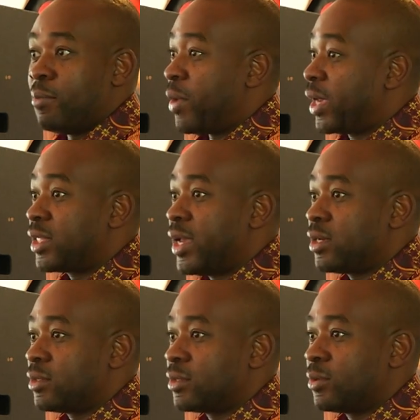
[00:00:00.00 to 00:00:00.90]
back
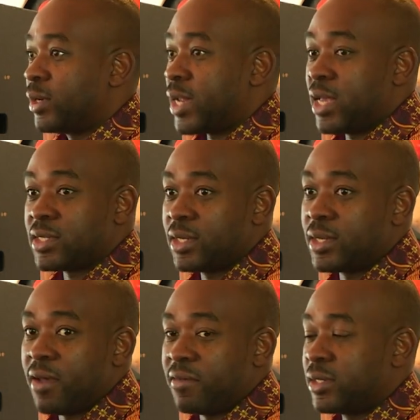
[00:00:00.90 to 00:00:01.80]
then, when I said
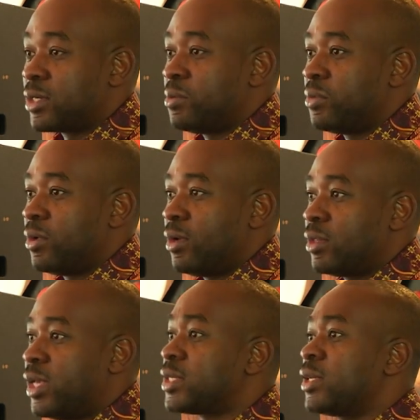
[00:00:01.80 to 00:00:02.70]
I have a dream,
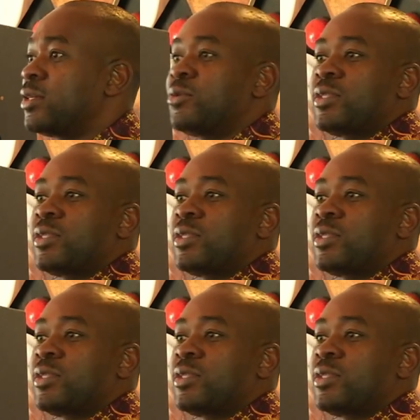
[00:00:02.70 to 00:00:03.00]
they said, no,